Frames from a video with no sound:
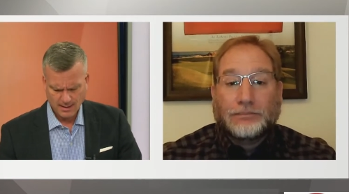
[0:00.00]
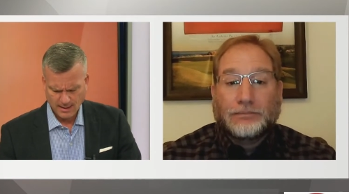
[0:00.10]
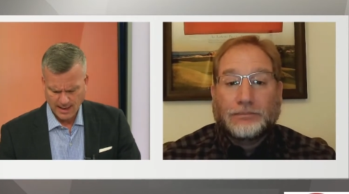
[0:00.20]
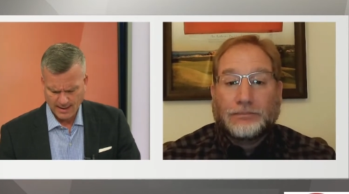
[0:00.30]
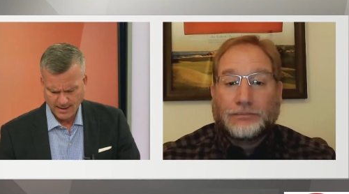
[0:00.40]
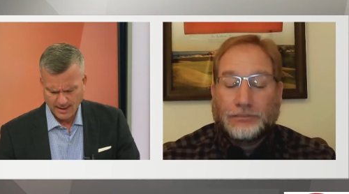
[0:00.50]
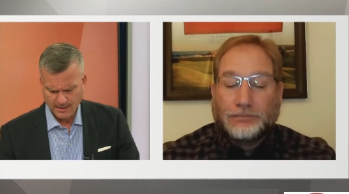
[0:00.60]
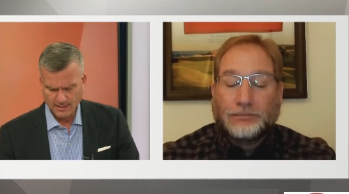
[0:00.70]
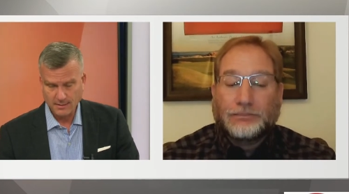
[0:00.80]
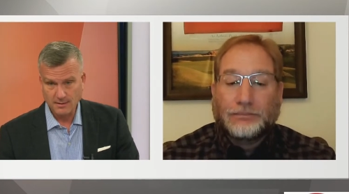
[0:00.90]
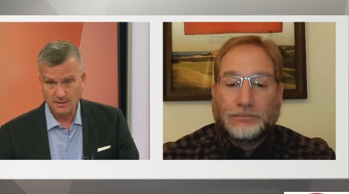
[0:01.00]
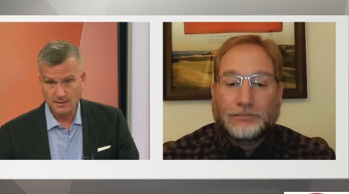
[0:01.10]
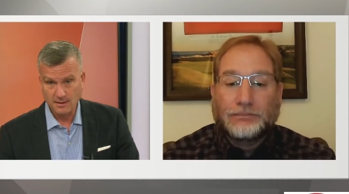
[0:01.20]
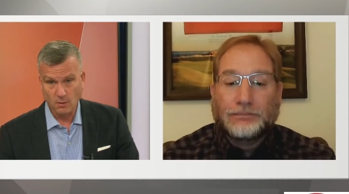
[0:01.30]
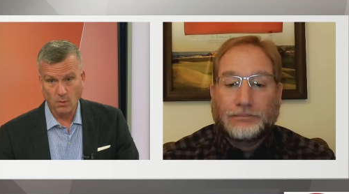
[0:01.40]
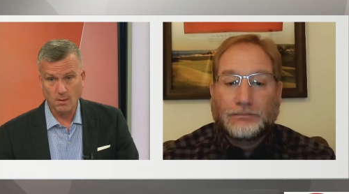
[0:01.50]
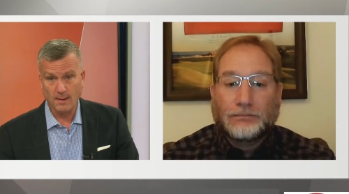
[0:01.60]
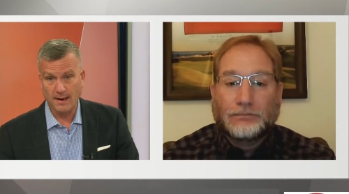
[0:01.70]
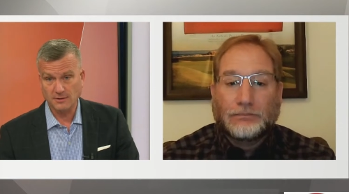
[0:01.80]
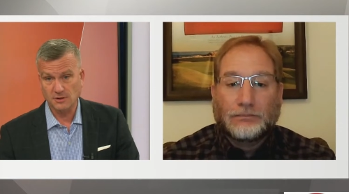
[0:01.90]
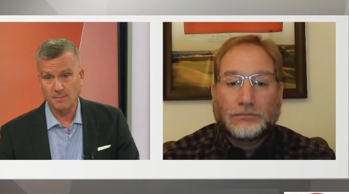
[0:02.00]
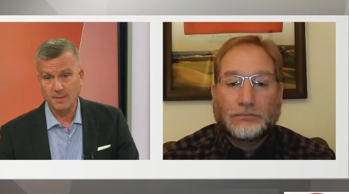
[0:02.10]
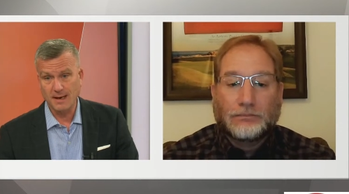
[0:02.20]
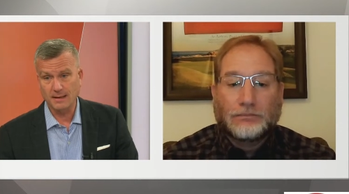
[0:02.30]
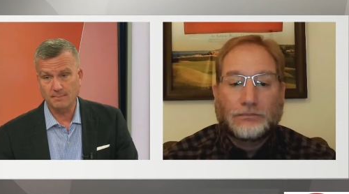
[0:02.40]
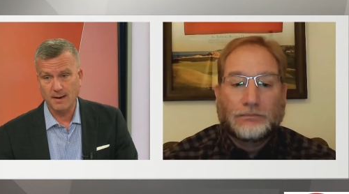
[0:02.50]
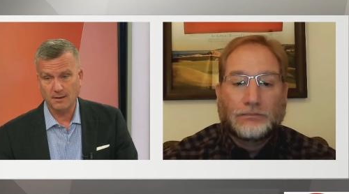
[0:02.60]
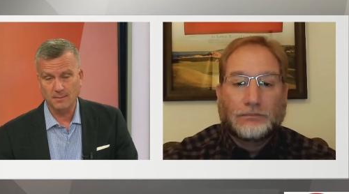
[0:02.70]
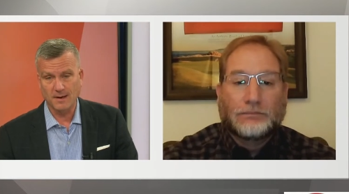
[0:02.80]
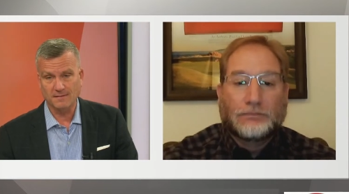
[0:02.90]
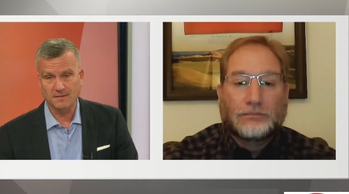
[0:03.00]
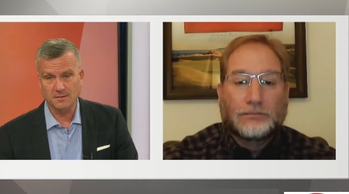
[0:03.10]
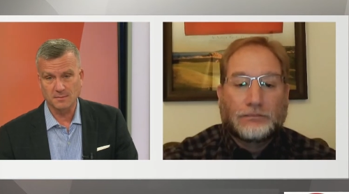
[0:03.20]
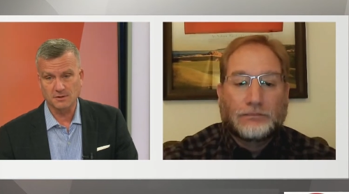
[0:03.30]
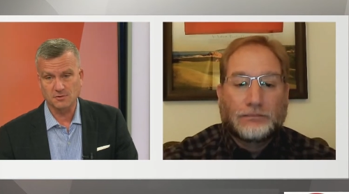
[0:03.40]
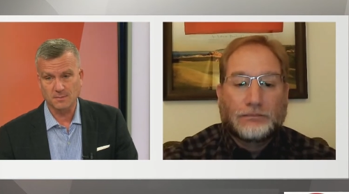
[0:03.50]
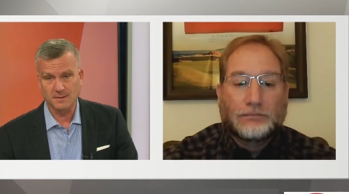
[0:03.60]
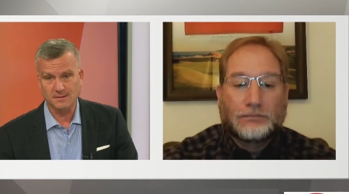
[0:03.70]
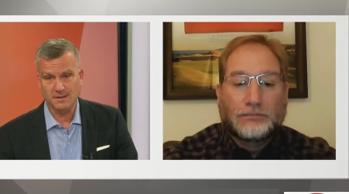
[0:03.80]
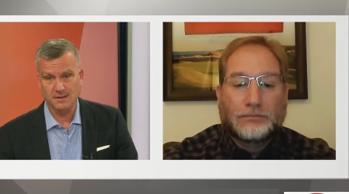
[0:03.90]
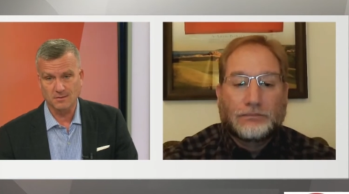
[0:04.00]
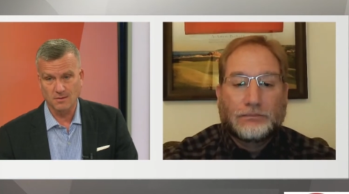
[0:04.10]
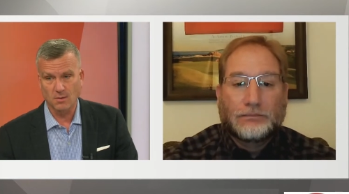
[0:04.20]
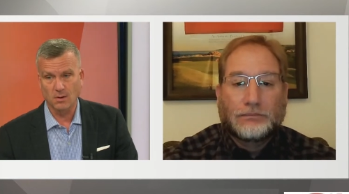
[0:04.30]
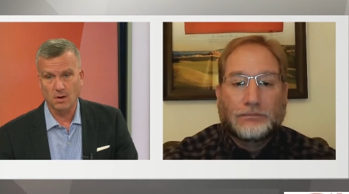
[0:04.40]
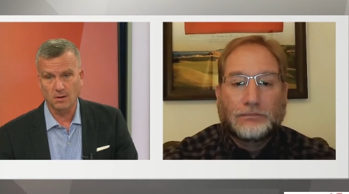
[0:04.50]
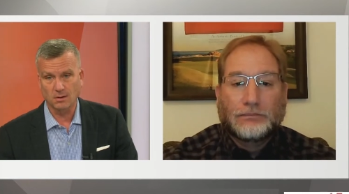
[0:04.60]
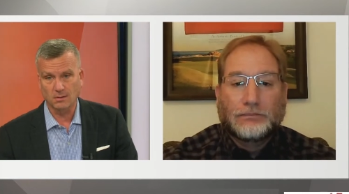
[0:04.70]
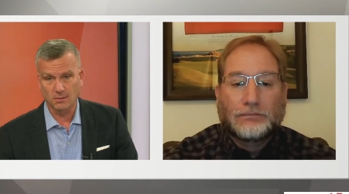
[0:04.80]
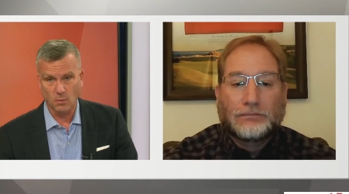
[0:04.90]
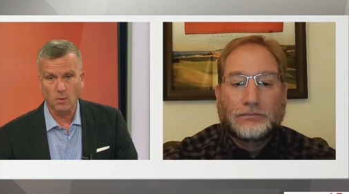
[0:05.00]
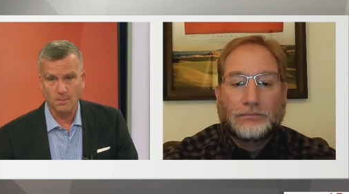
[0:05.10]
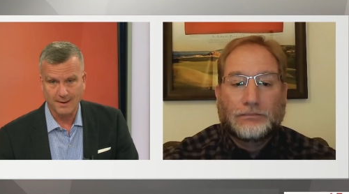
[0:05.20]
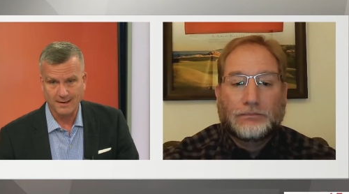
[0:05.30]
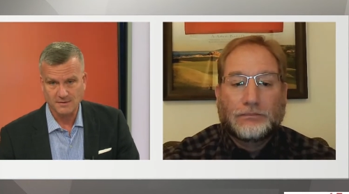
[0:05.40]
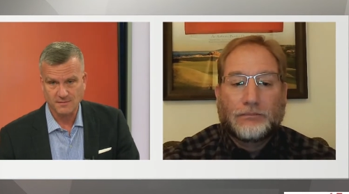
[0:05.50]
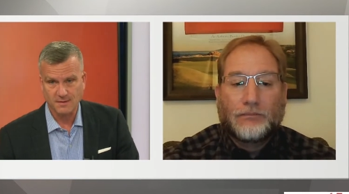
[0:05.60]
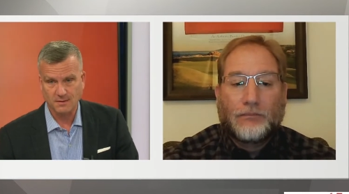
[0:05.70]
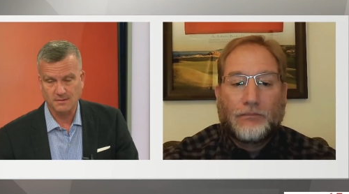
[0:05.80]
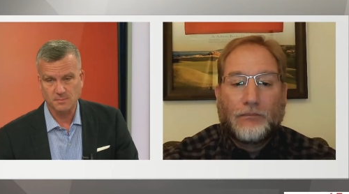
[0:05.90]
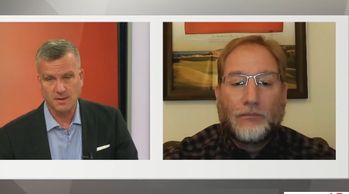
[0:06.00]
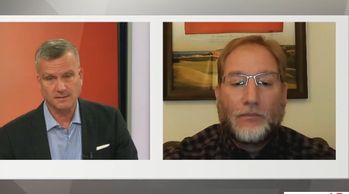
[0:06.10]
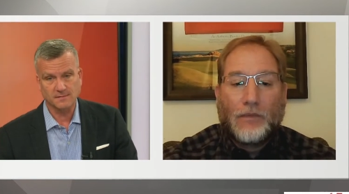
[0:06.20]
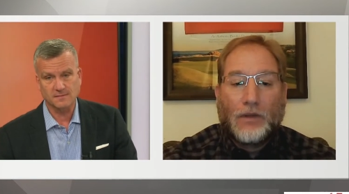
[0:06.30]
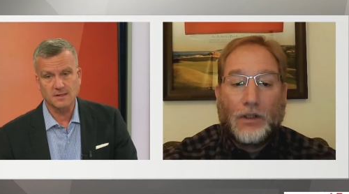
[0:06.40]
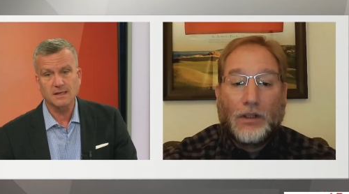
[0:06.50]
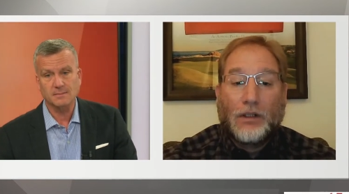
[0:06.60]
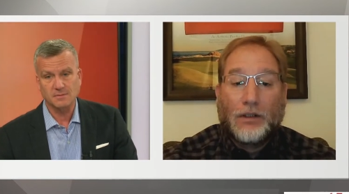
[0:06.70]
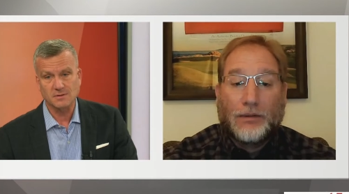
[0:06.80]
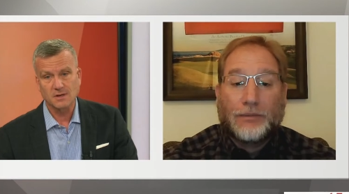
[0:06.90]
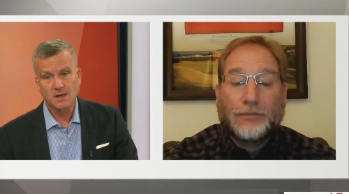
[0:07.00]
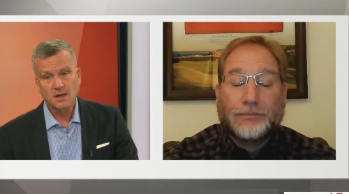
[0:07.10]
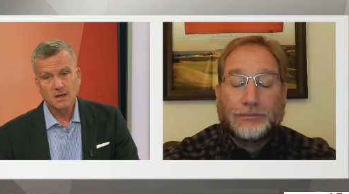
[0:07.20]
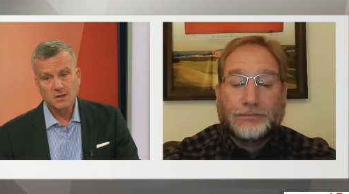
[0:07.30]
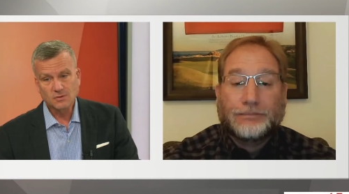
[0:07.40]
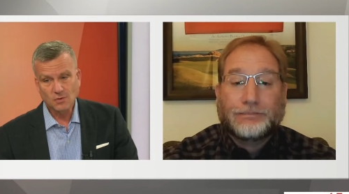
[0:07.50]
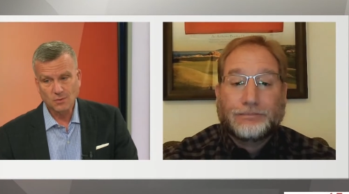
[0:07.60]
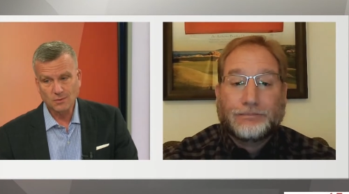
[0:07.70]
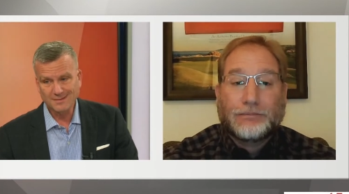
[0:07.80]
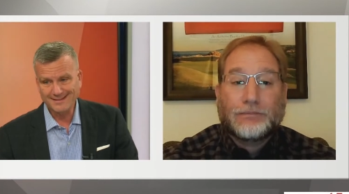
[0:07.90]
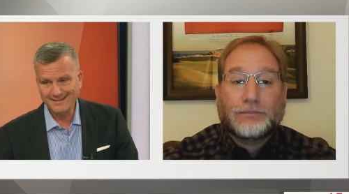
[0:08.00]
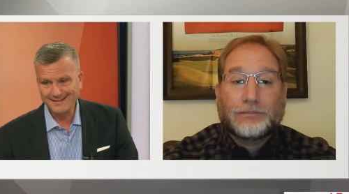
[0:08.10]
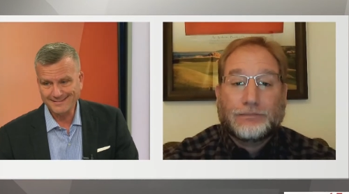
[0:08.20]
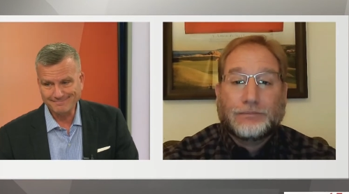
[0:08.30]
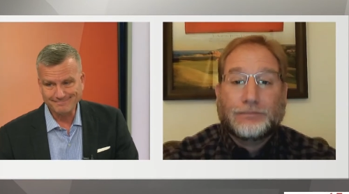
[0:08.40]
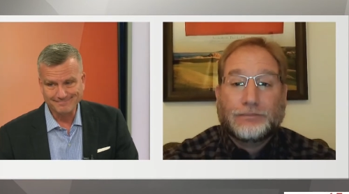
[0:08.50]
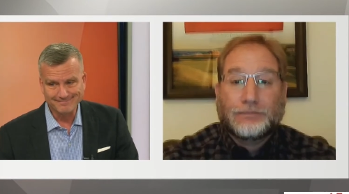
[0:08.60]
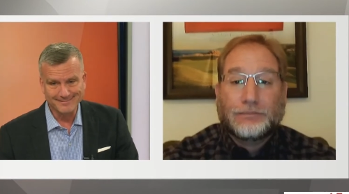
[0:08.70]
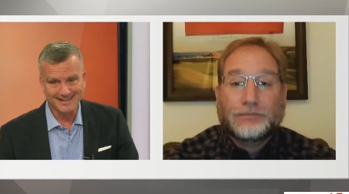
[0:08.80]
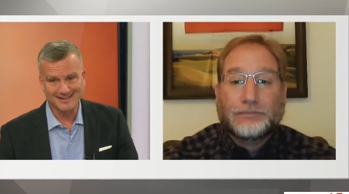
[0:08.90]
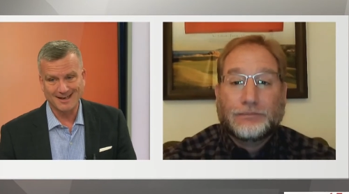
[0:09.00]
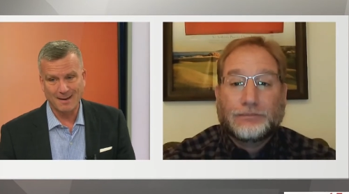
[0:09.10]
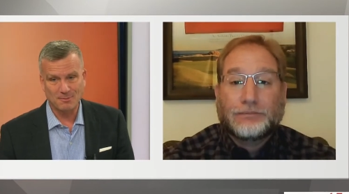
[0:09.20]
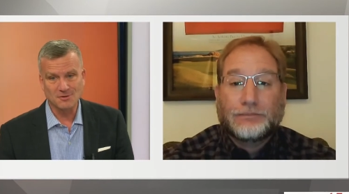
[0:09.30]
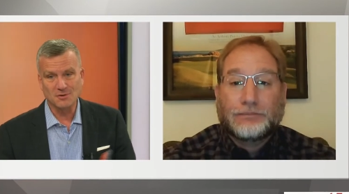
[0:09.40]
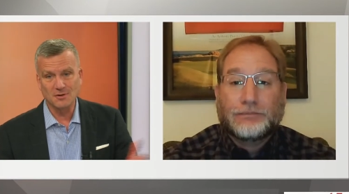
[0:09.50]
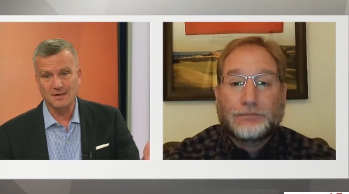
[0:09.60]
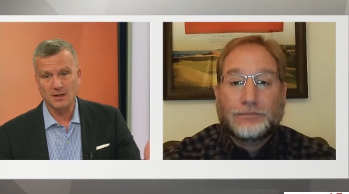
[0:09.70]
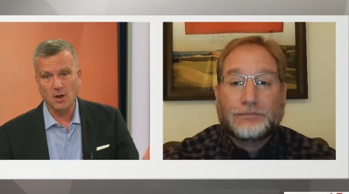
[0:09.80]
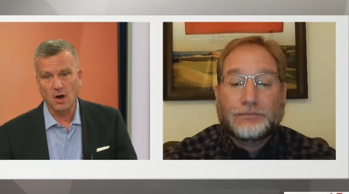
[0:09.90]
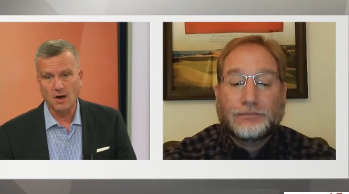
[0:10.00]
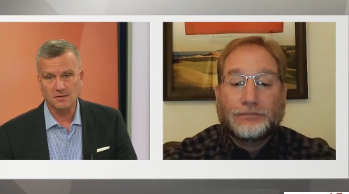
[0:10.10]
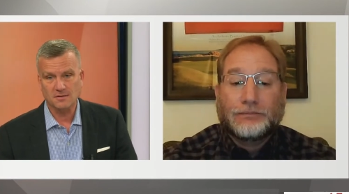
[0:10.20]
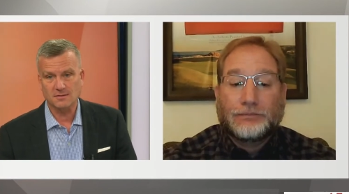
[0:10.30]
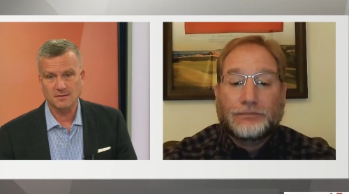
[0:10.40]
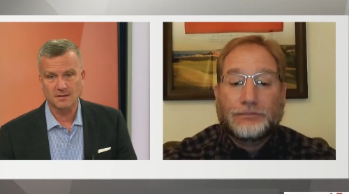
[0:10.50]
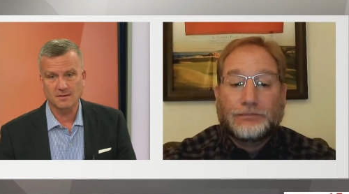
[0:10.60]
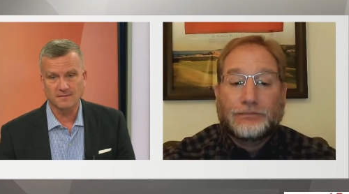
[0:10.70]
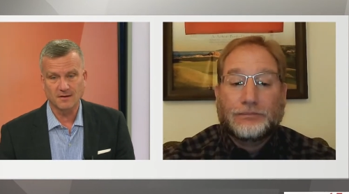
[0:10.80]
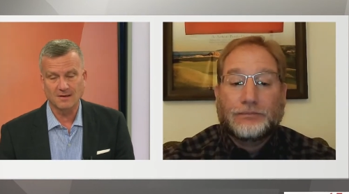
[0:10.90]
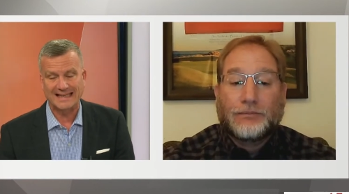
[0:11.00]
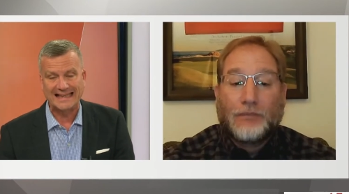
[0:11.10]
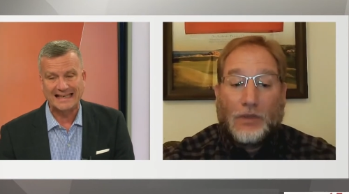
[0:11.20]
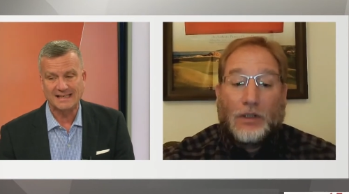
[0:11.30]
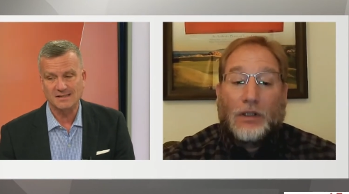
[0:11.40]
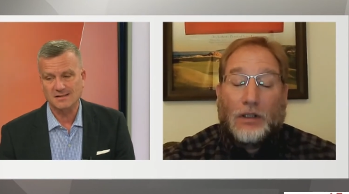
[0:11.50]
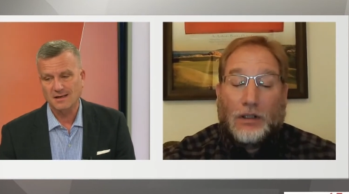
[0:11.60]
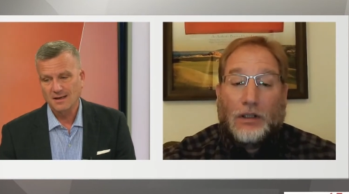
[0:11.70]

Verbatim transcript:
Speaker 1: And then the quarterbacks you beat, Baker Mayfield and Mitch Trubisky, are no longer the quarterbacks for their respective teams. So it's an opportunity lost at the very least,